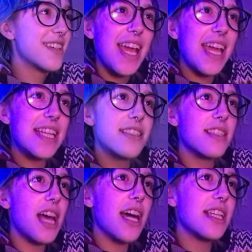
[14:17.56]
it's
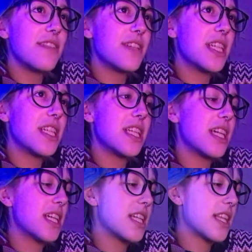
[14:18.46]
not
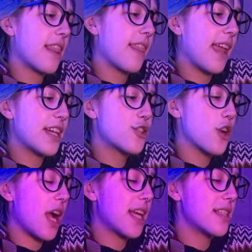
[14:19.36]
even like
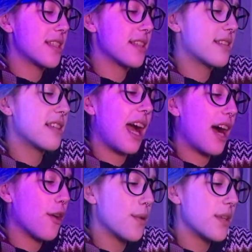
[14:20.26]
trying to
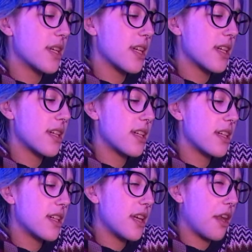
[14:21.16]
sound
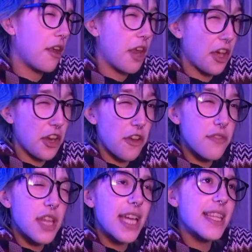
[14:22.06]

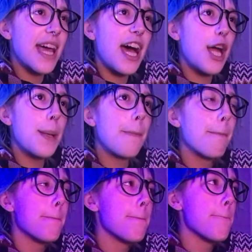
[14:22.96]
negative like that.
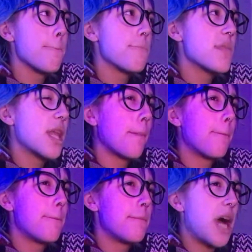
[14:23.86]

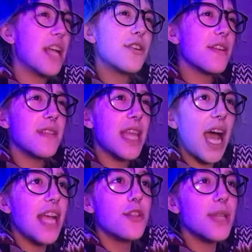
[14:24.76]
I don't even
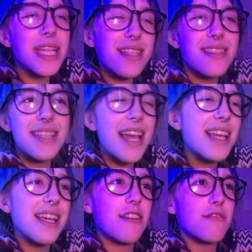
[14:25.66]
I don't think that's
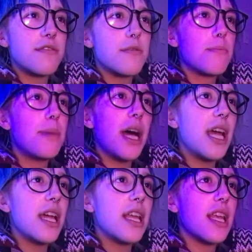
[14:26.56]
negative,
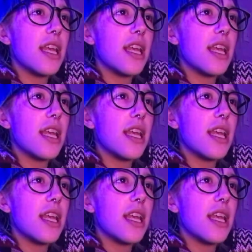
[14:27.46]
but